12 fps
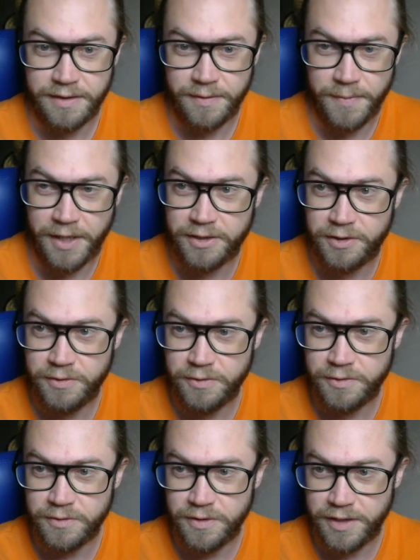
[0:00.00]
I
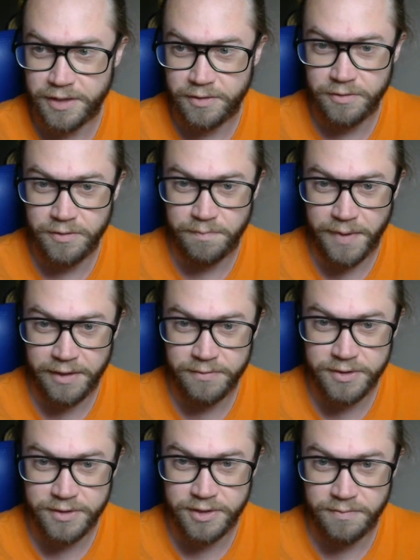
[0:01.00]
call mount
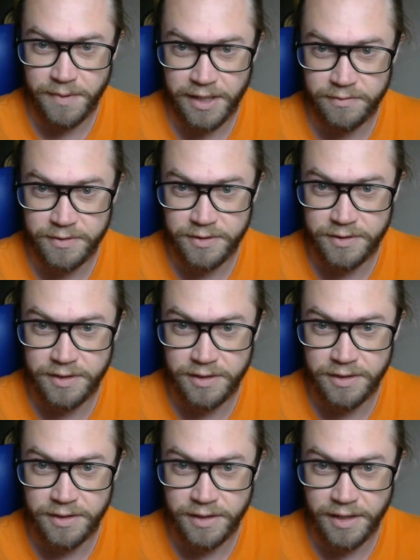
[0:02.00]
to mount the